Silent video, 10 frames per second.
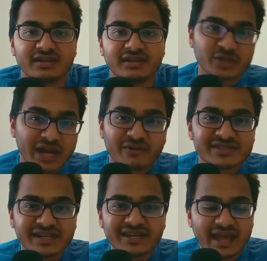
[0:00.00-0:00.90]
So that was
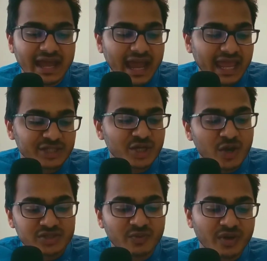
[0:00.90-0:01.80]
it. I actually
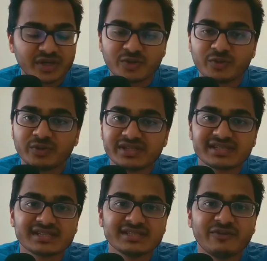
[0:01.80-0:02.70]
also wanted to
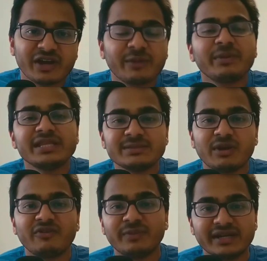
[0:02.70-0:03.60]
discuss the working principle
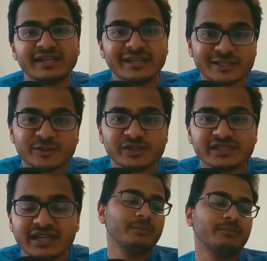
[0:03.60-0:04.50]
of material
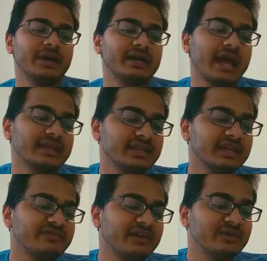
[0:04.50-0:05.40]
extrusion, but I think
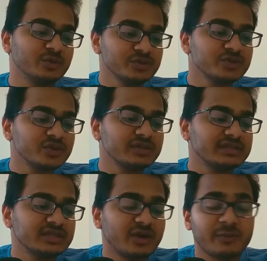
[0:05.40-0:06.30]
if I would do
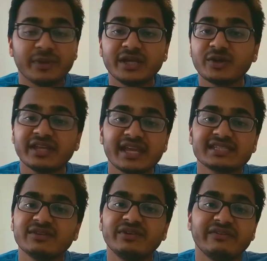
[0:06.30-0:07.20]
so, your
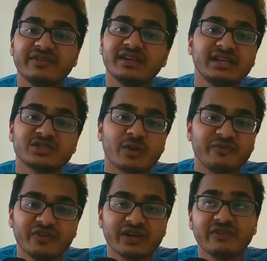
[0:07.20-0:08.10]
brain.exe will definitely
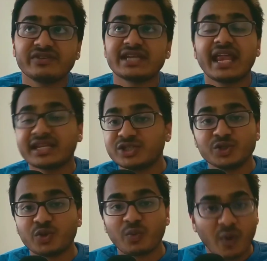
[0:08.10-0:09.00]
stop working, which I actually
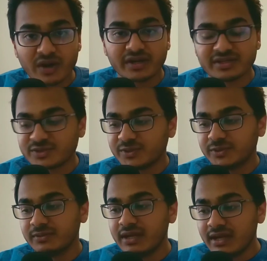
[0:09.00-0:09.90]
don't want.
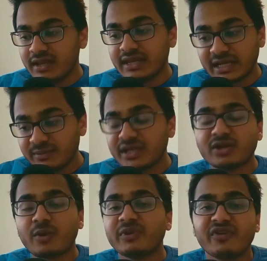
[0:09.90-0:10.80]
So let it be a
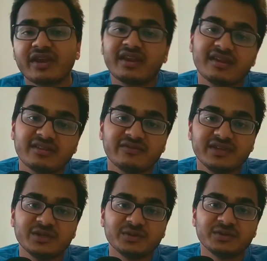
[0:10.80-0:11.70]
topic for another
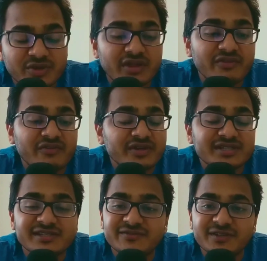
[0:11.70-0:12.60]
video. Shukriya for
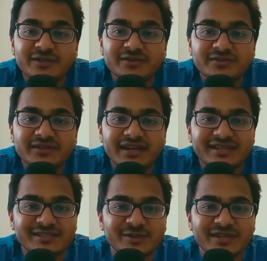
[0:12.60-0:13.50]
watching this video
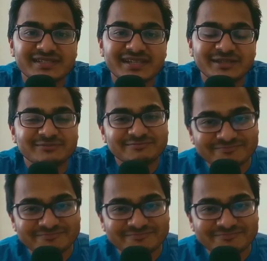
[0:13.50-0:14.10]
and see you next time.